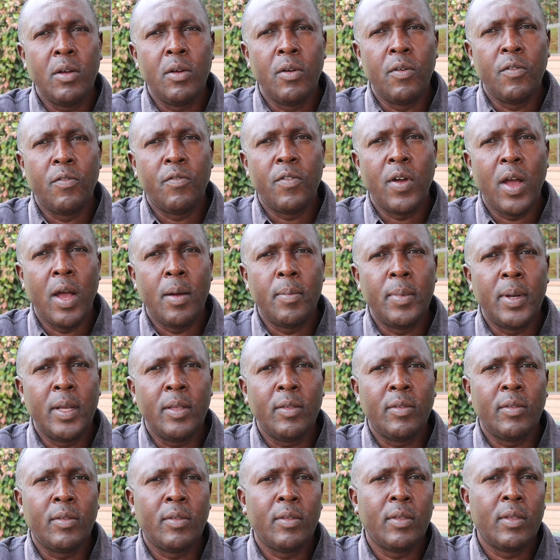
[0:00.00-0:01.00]
with
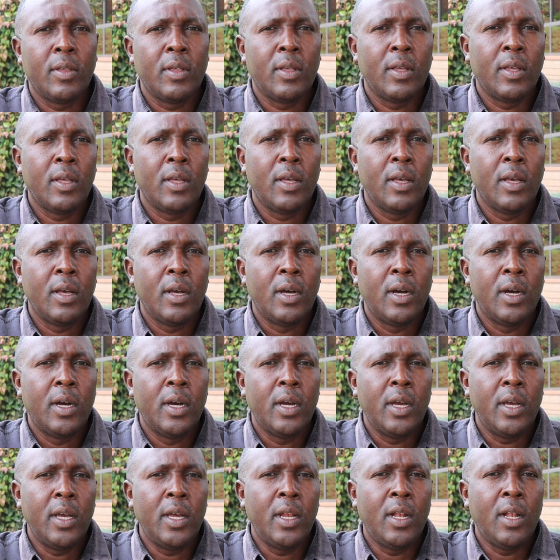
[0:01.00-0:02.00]
farmers
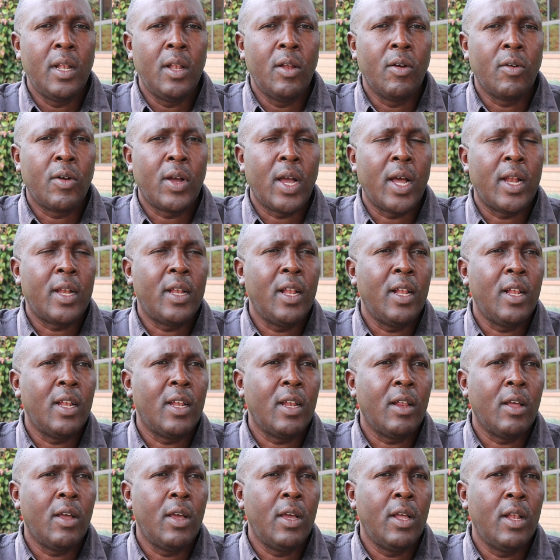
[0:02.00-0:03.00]
in, local,
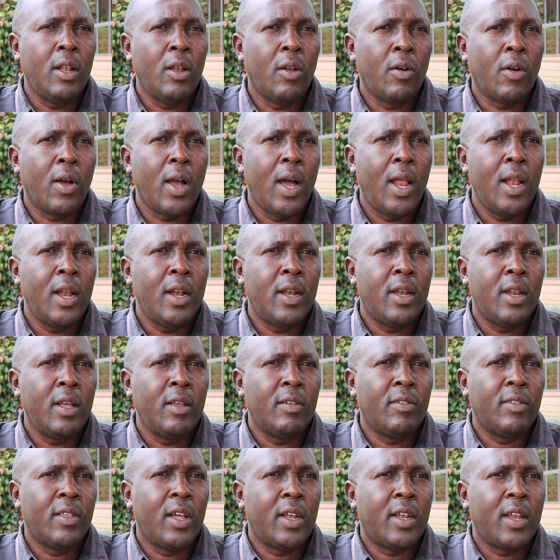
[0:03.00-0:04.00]
in
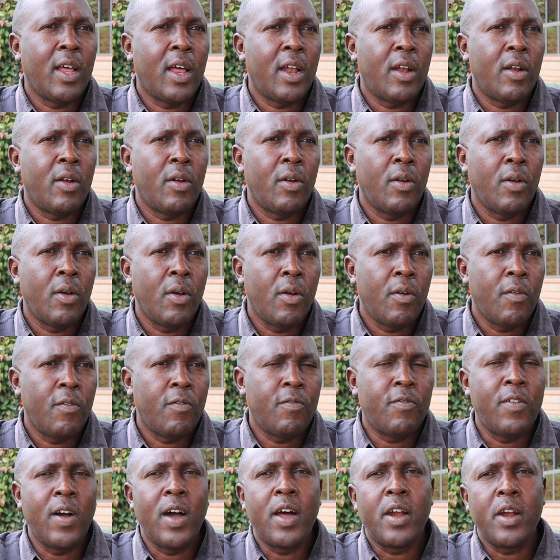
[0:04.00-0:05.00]
localities that are
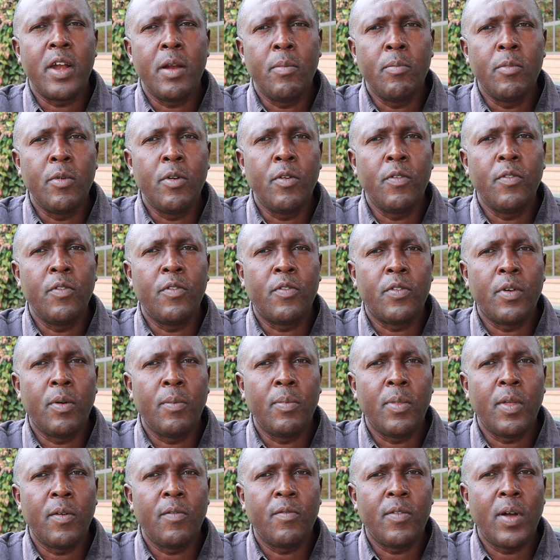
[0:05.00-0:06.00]
far removed
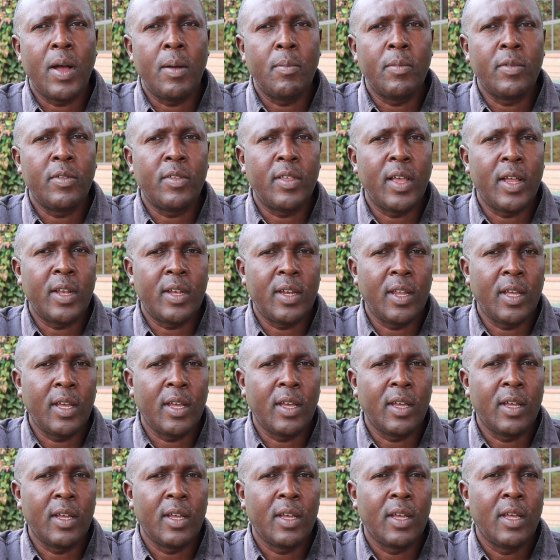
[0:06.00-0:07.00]
from the farm setting.
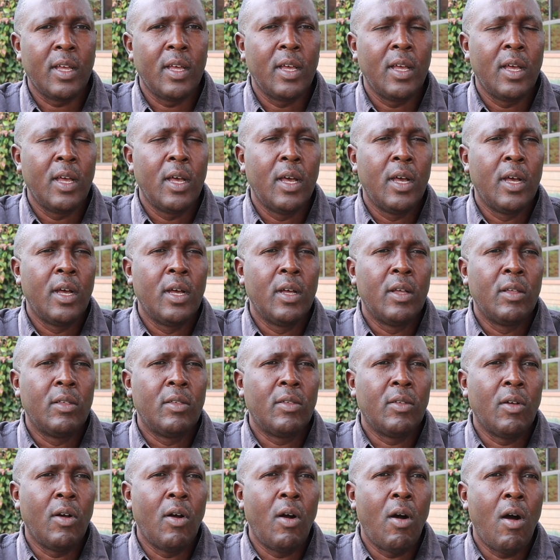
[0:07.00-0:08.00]

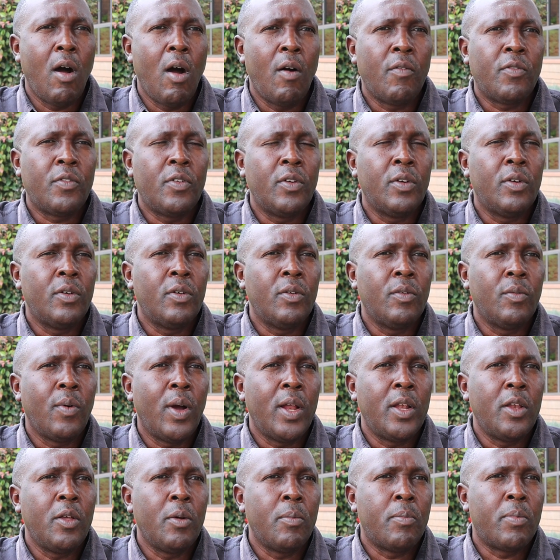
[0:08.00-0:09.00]
So often
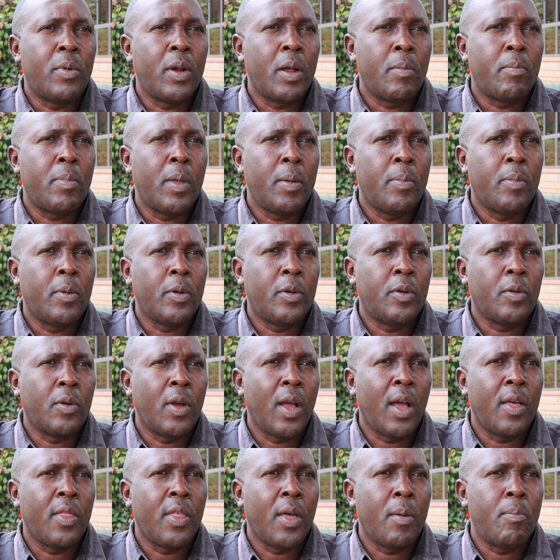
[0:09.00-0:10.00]
when you bring people
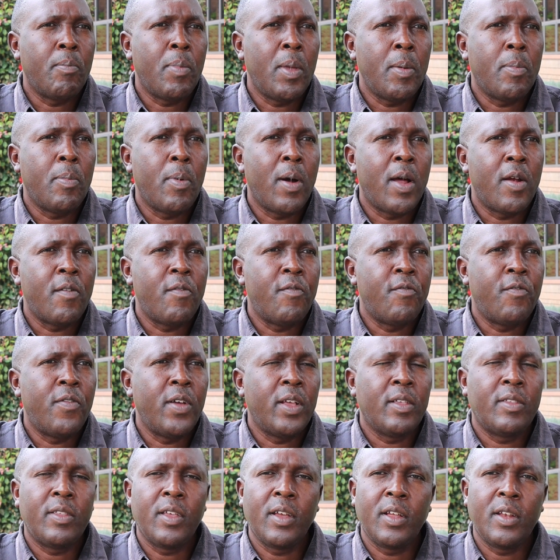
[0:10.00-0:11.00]
together, people are
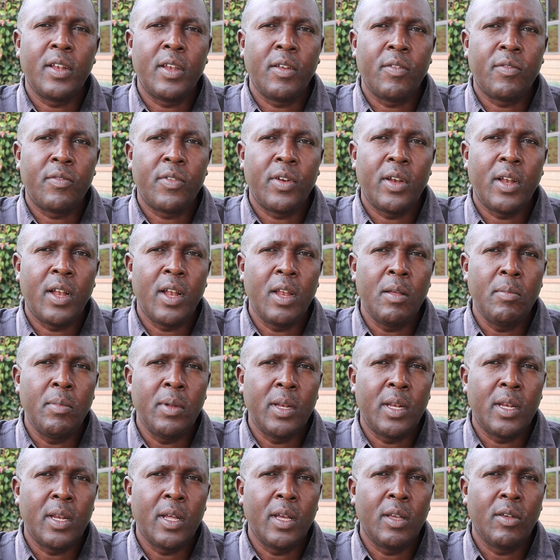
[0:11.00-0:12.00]
facing different
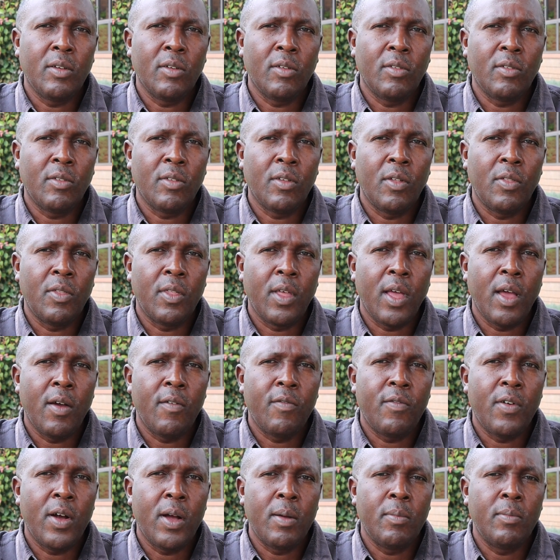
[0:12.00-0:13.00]
limitations on their
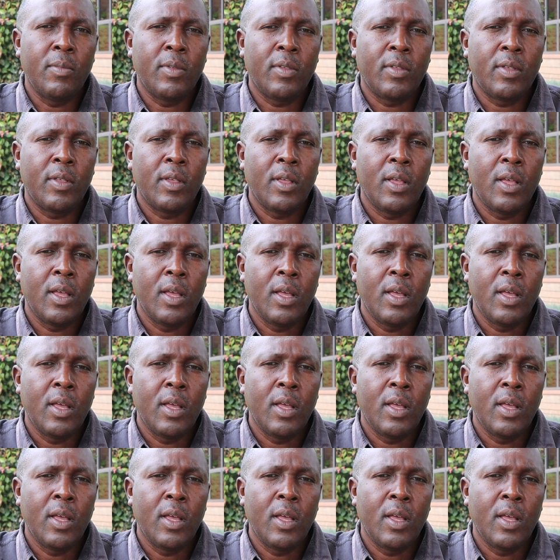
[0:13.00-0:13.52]
farms,